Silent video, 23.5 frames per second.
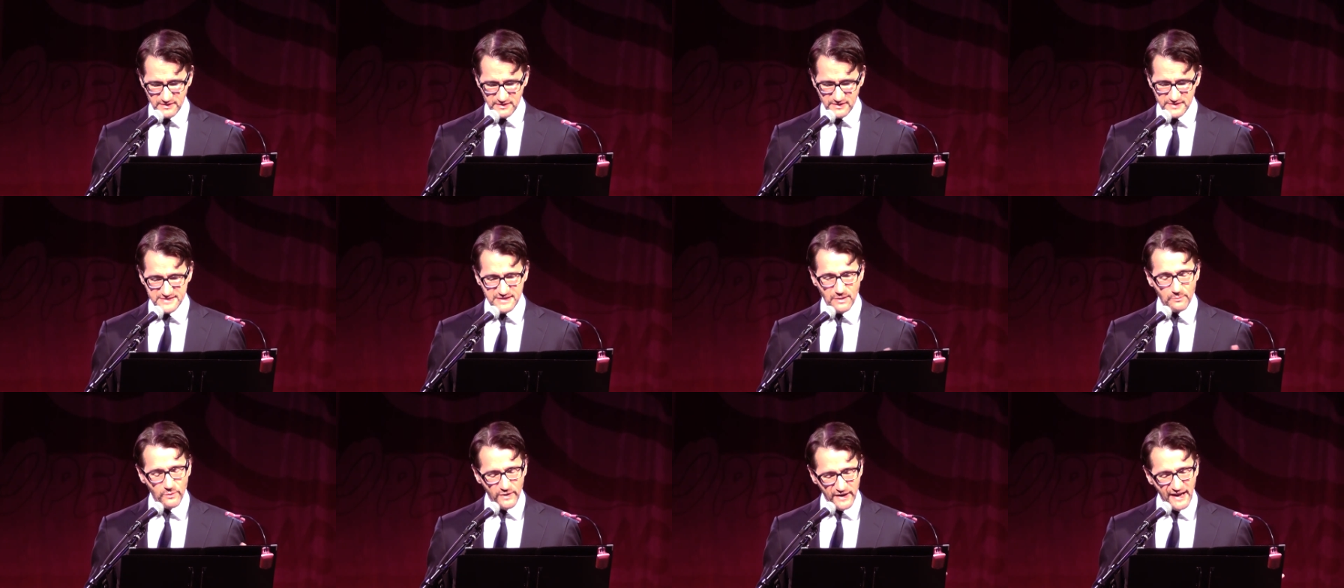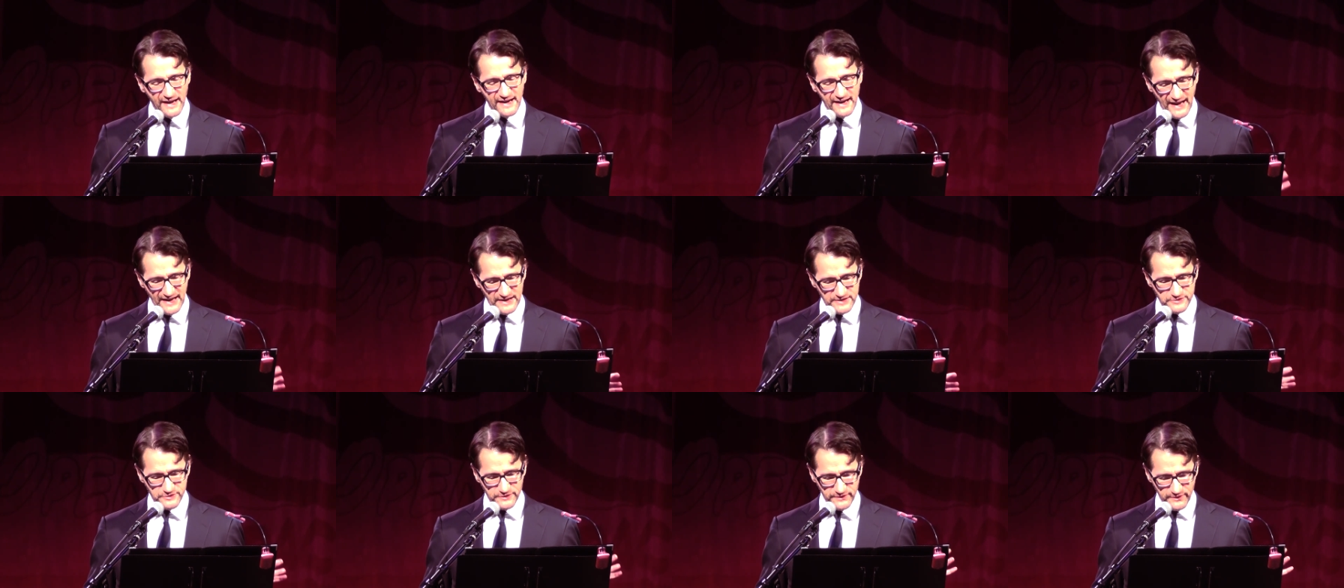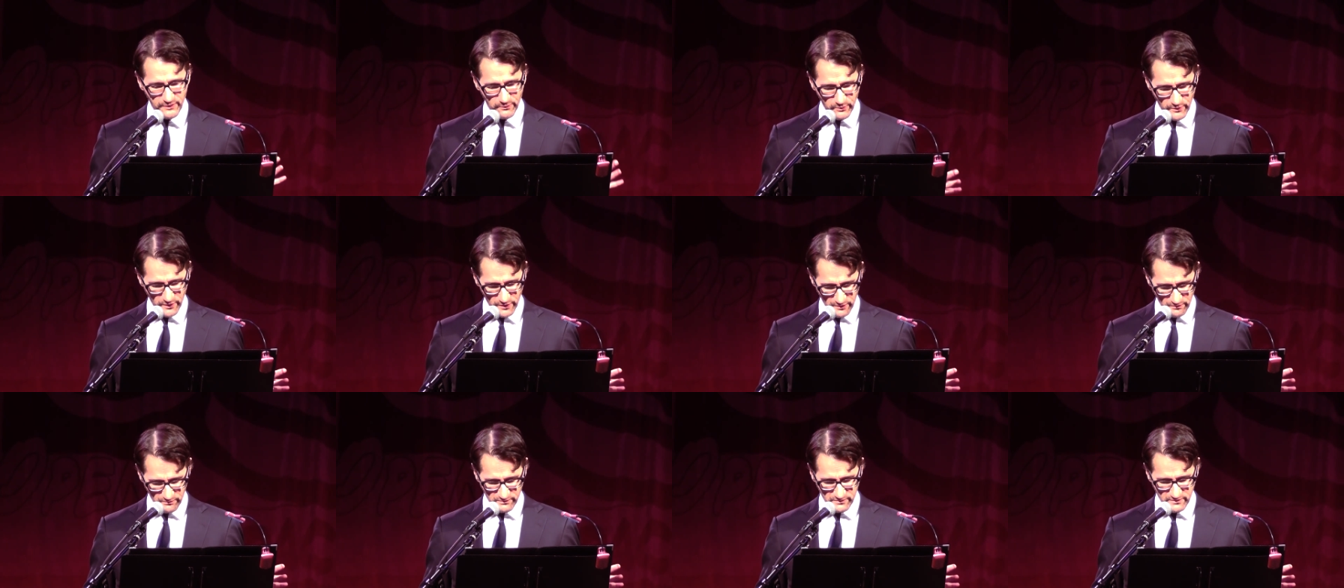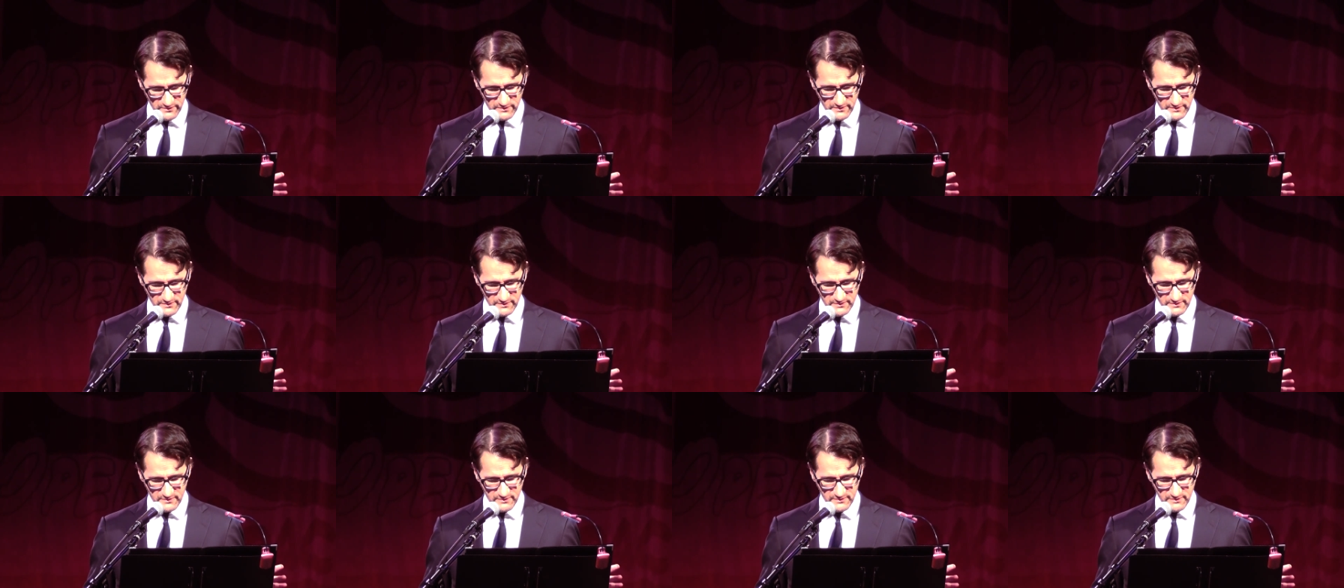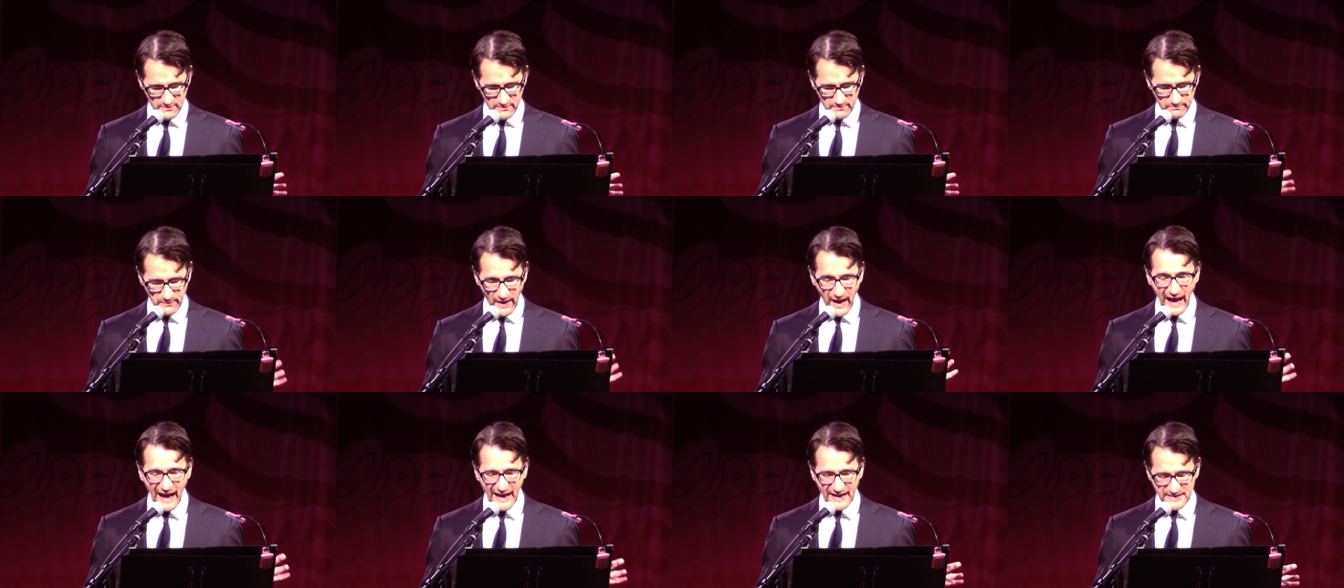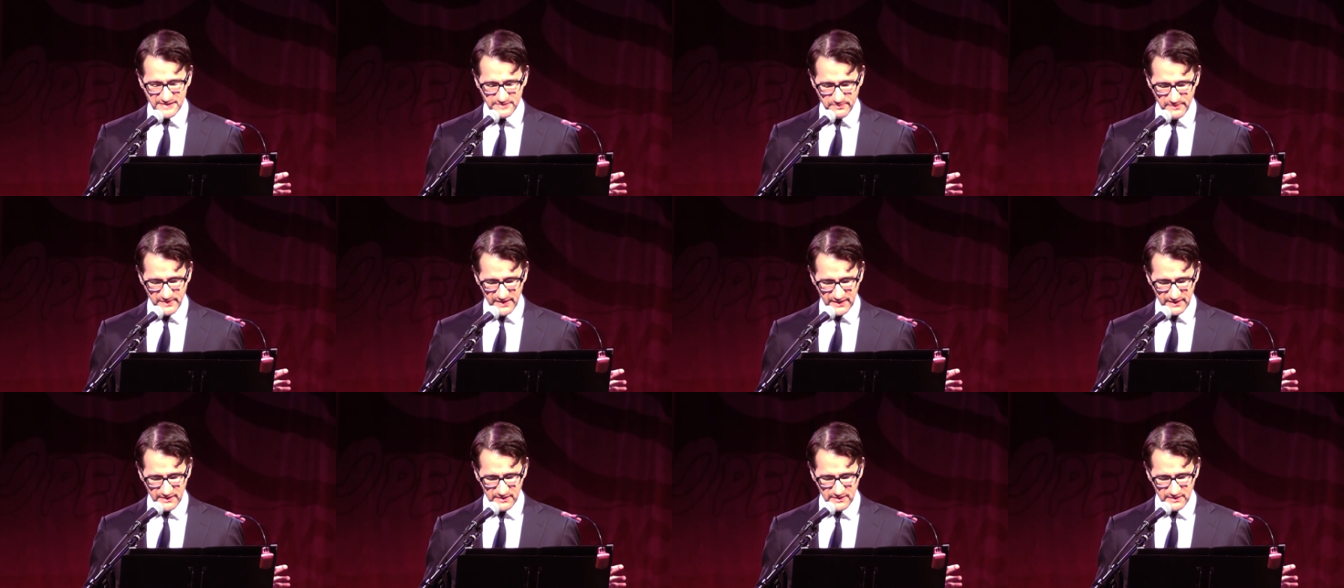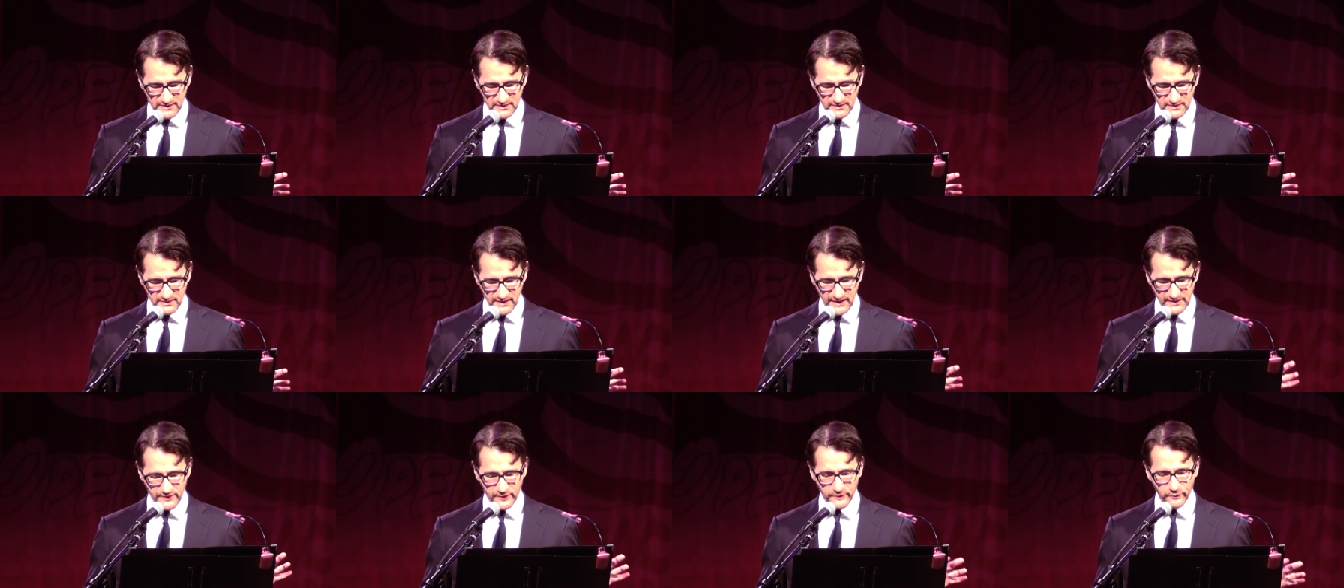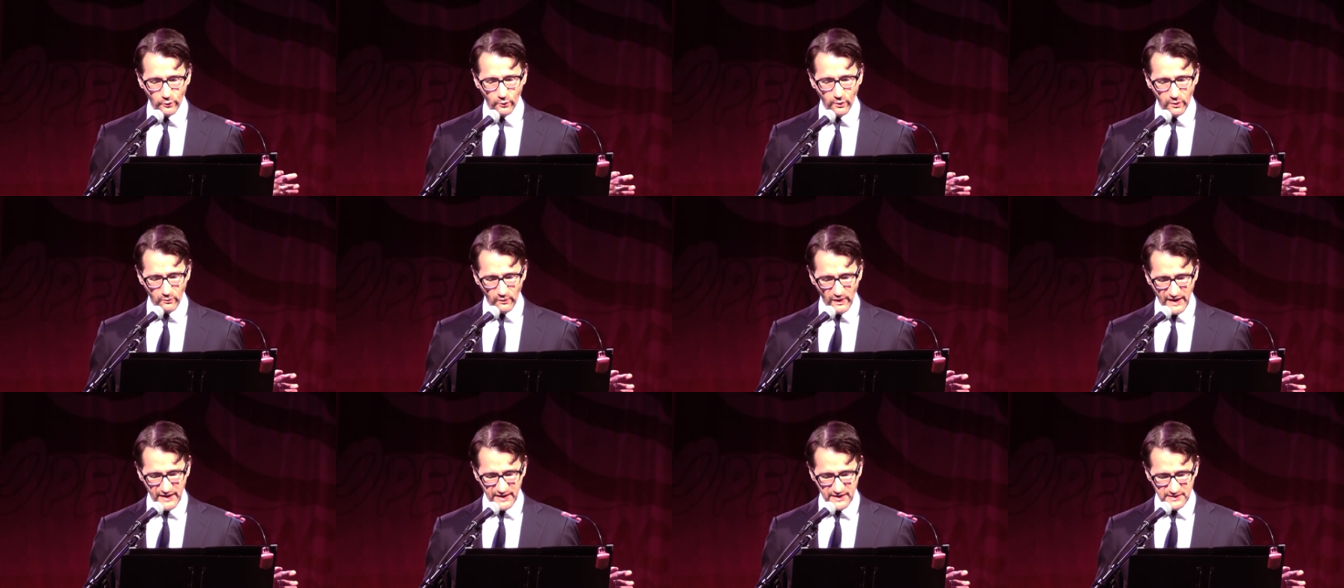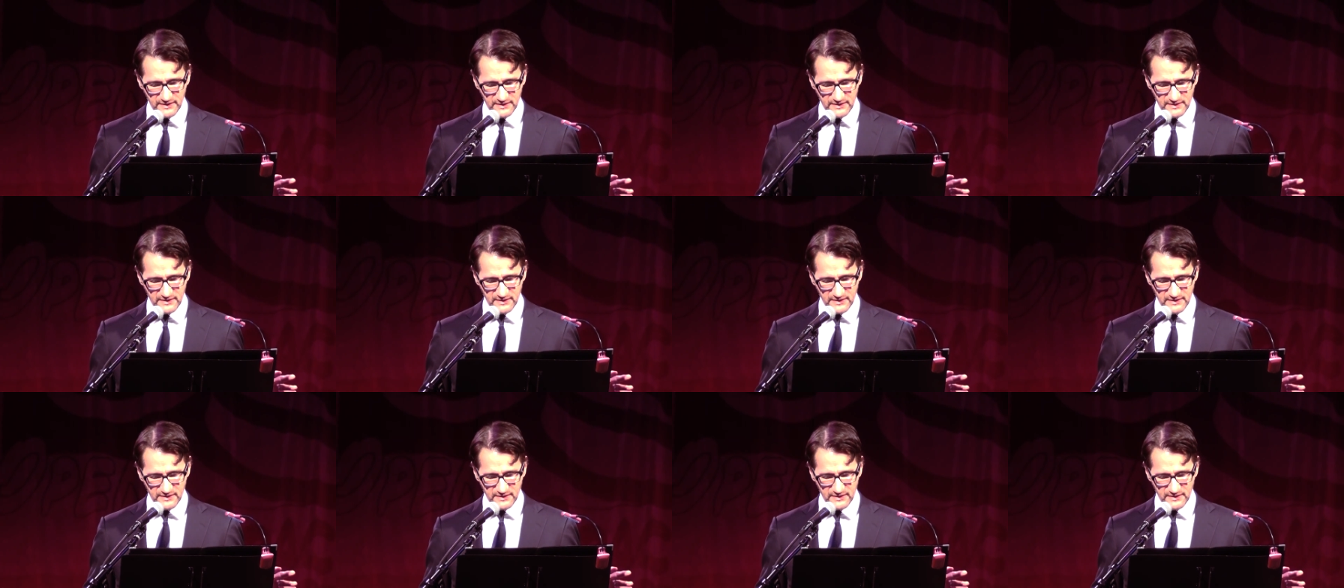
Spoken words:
Someone had entered the room, behind me, in the doorway.